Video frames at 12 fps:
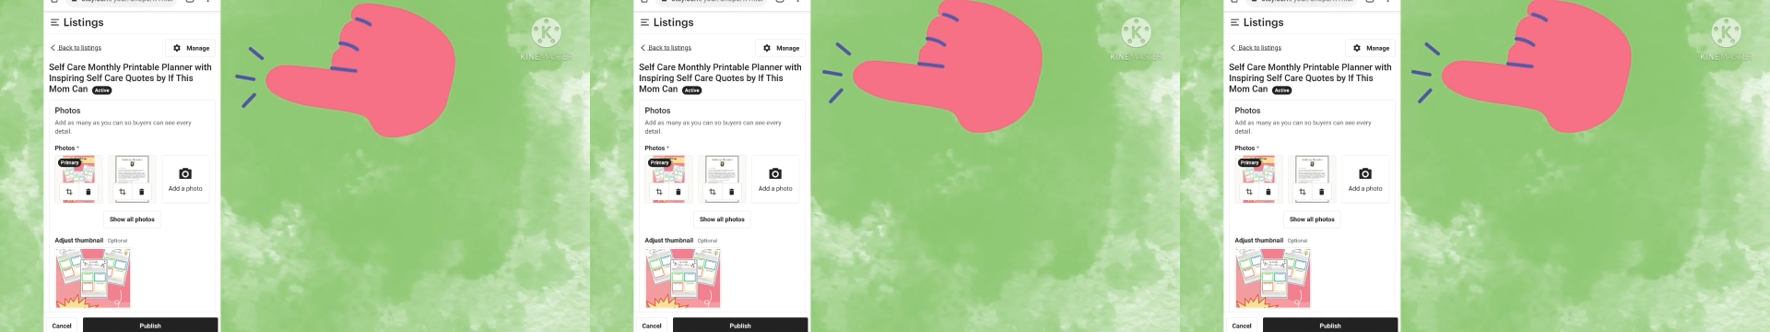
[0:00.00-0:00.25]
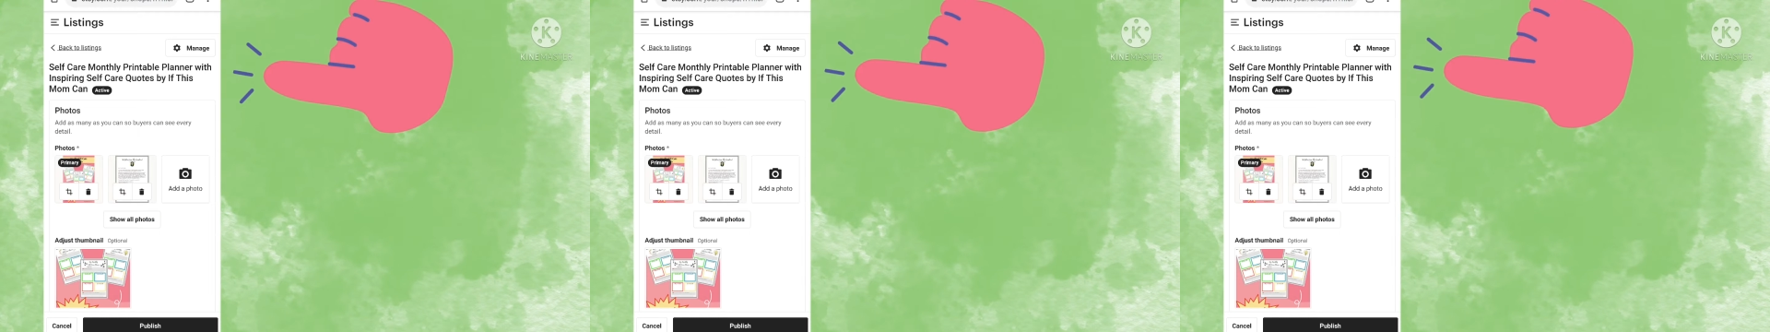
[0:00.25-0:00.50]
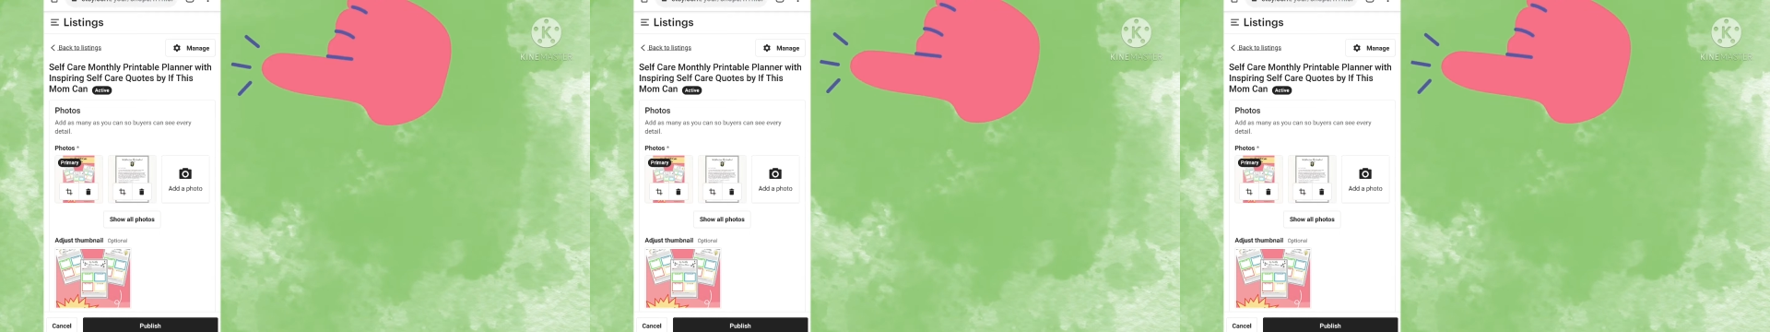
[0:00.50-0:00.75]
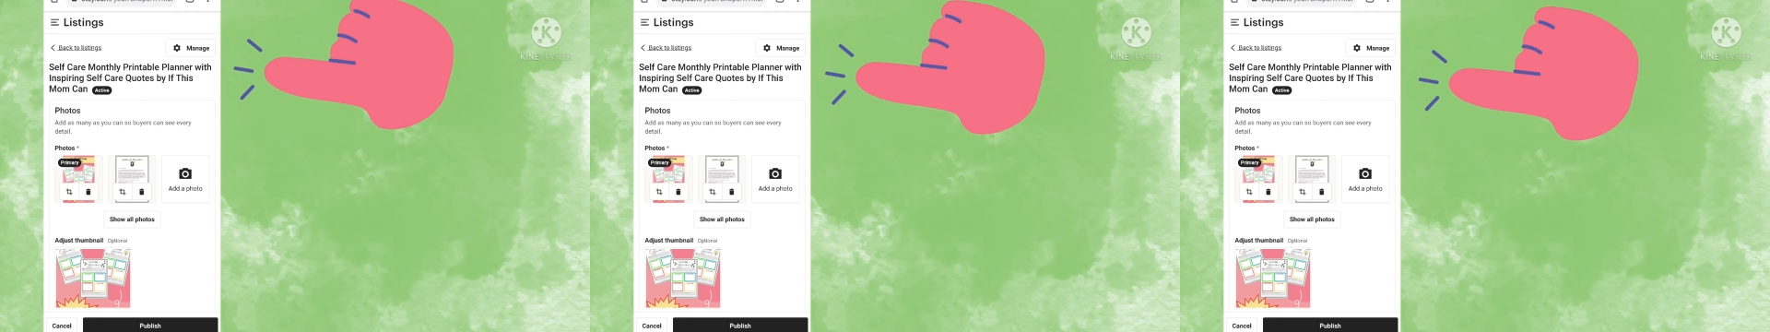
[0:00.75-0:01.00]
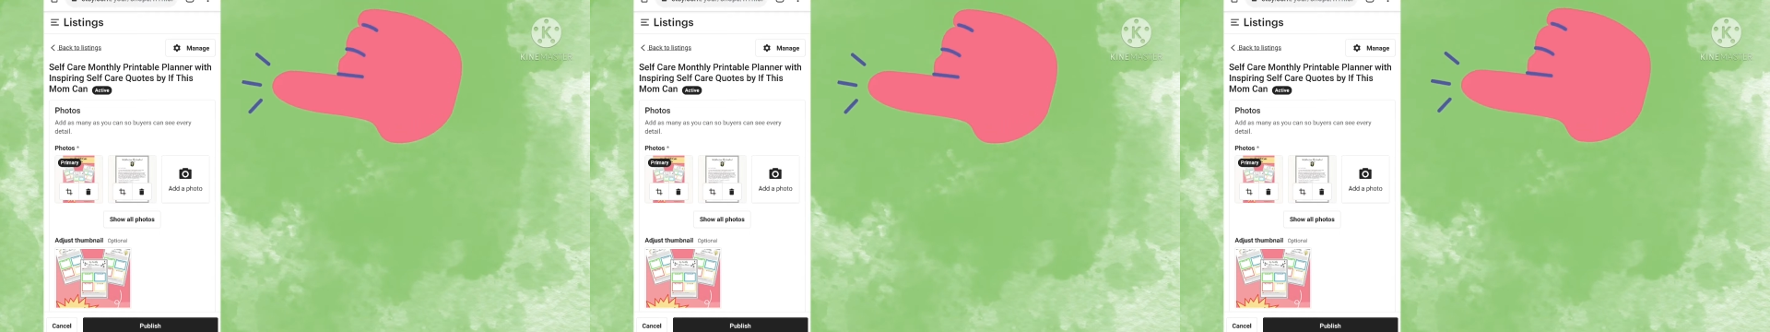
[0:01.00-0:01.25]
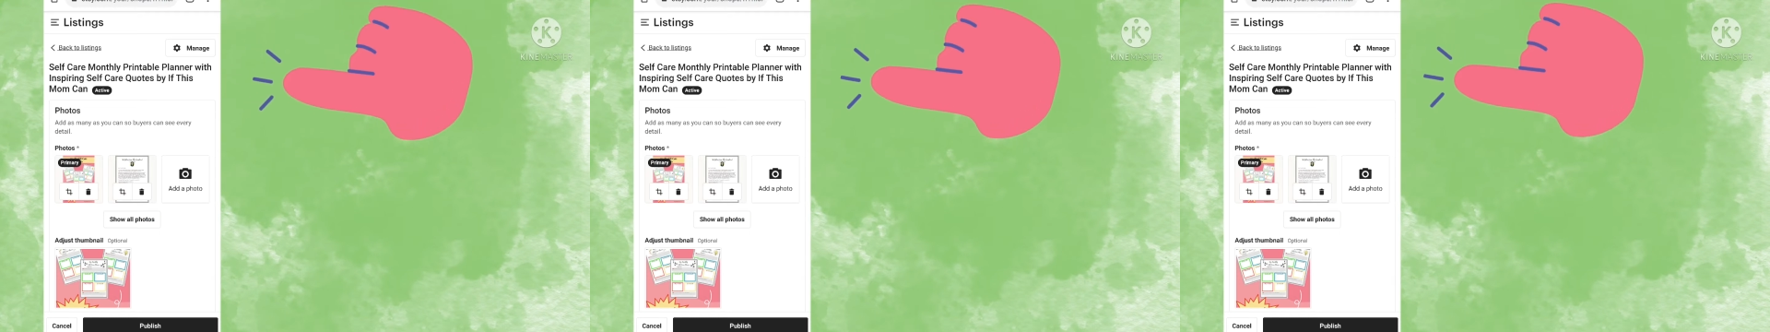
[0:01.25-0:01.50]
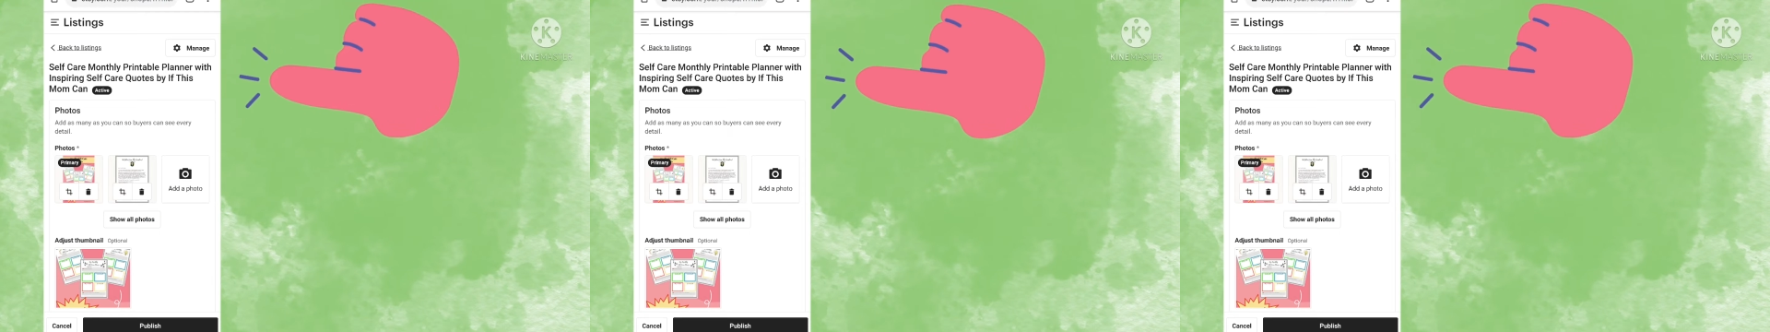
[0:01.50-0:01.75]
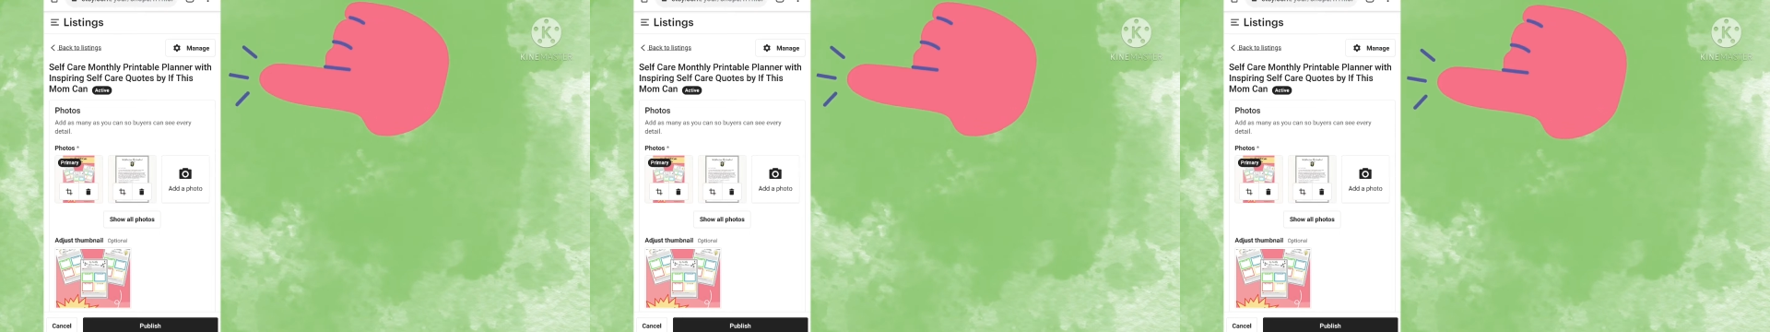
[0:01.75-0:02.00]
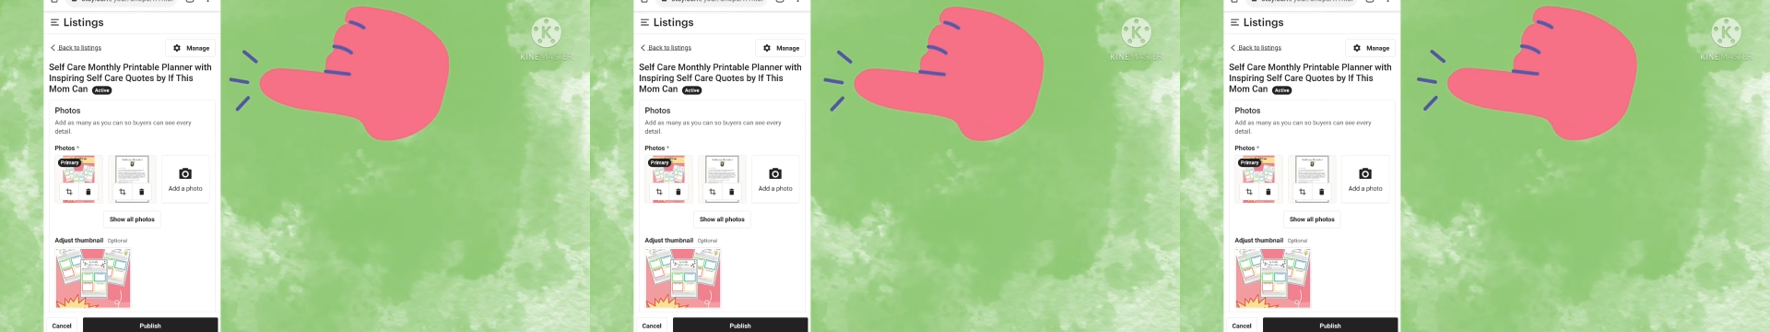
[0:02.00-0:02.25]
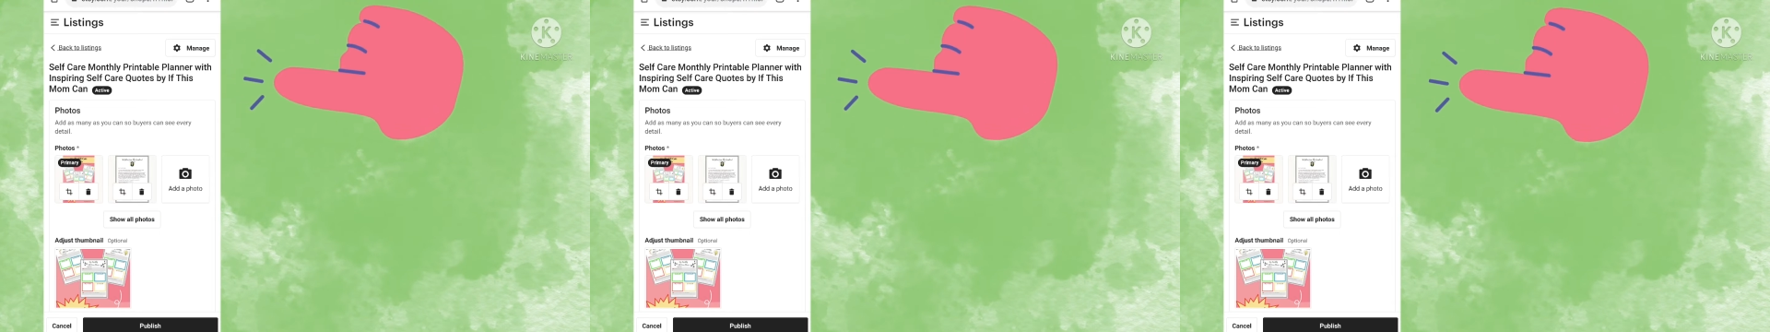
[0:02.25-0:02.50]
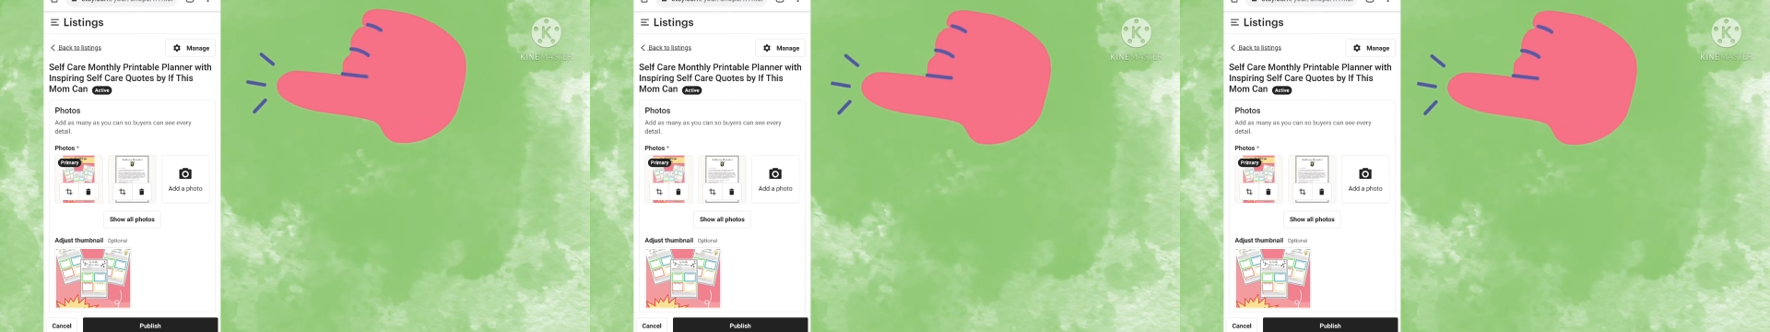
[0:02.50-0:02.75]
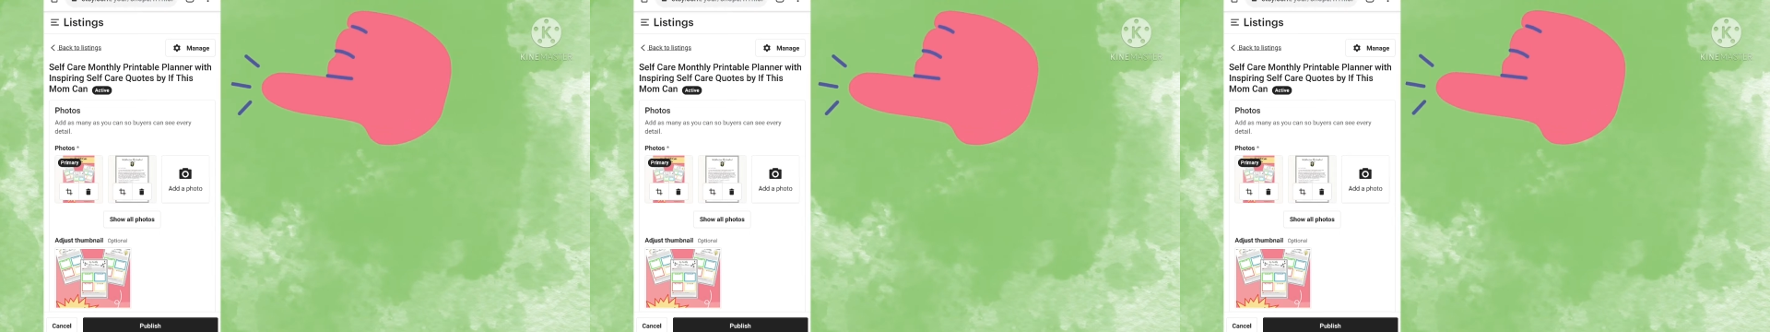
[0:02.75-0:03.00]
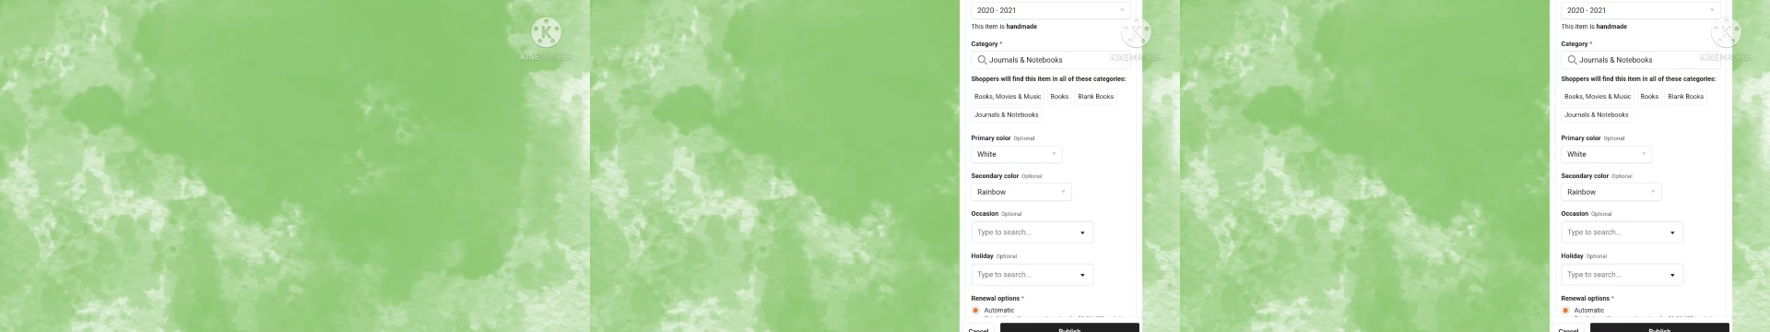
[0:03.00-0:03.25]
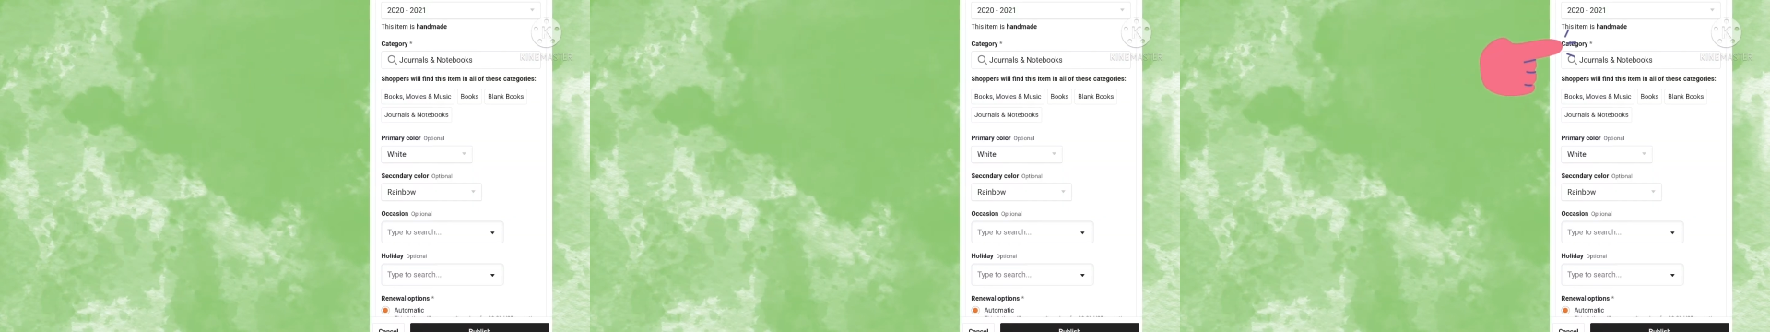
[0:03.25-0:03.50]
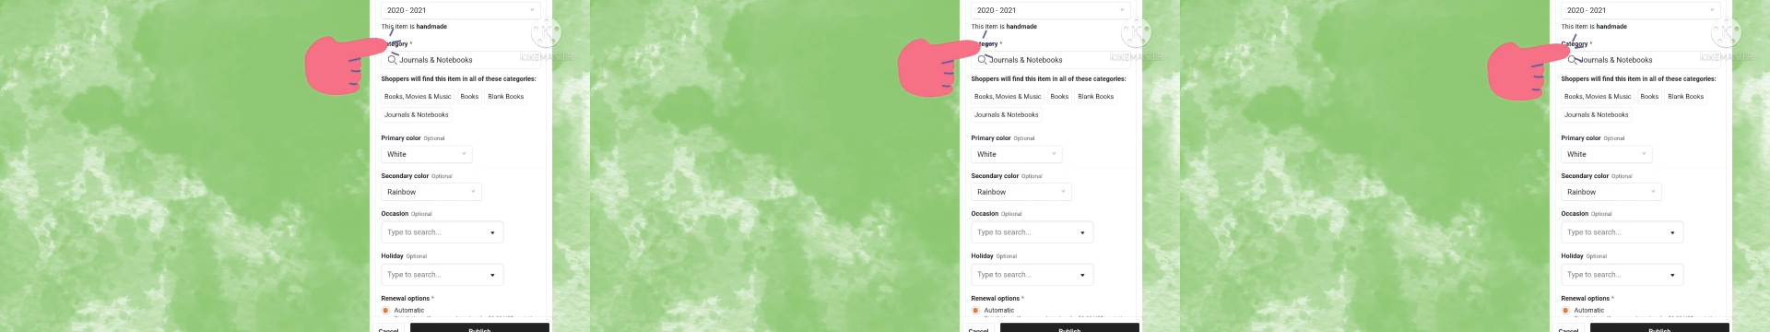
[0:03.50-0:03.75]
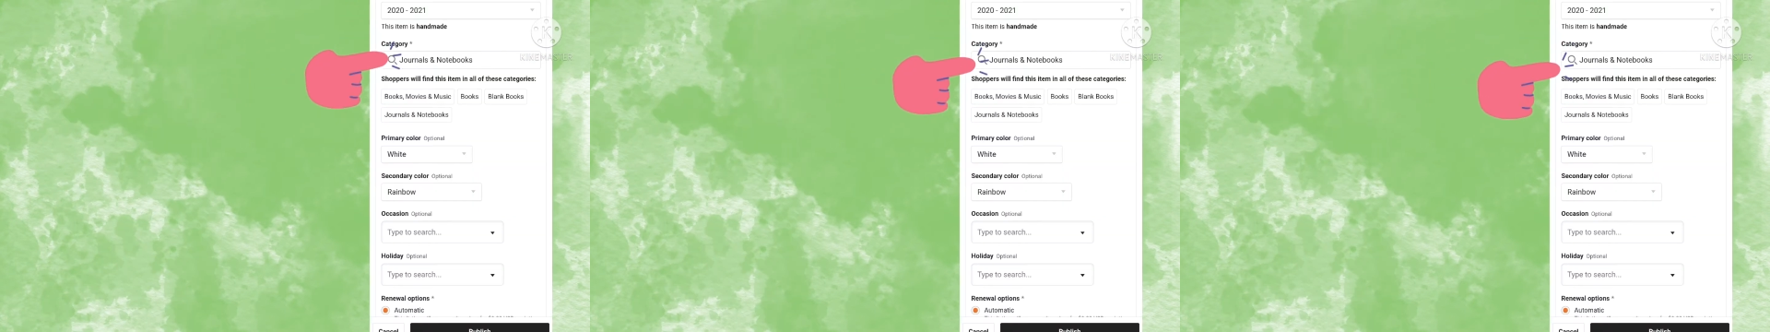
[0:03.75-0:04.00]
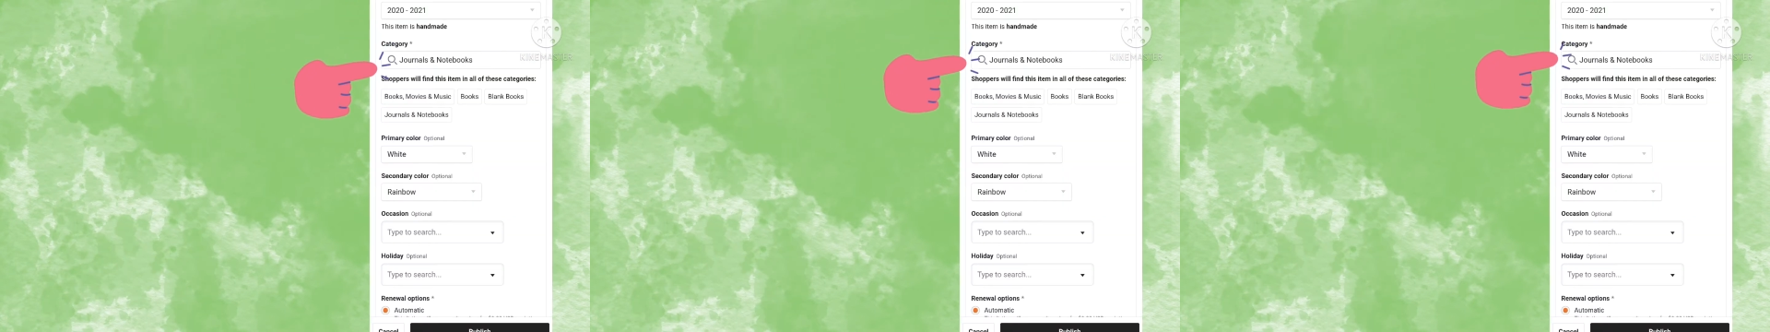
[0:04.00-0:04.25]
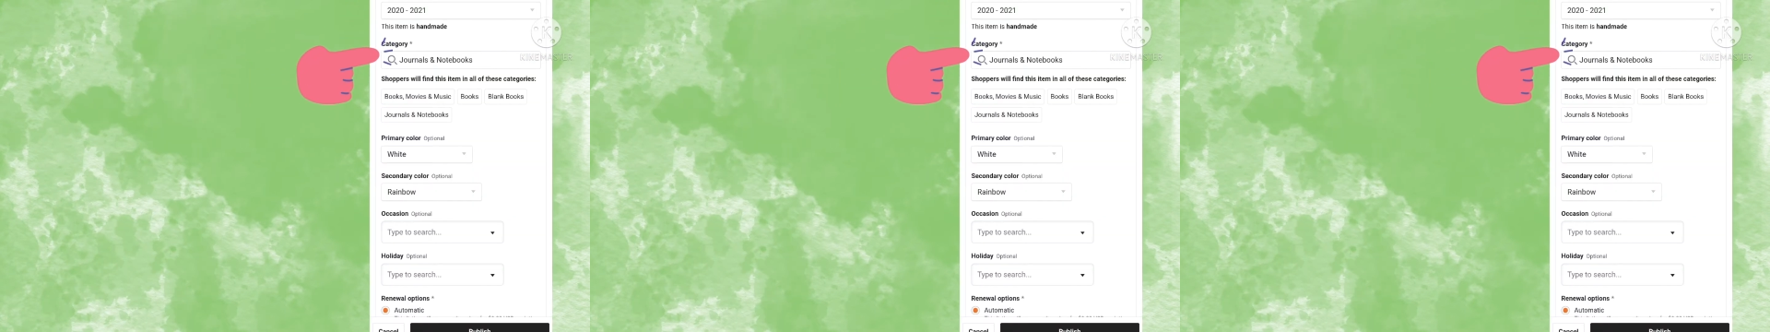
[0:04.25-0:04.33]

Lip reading: [unreadable: no face in view]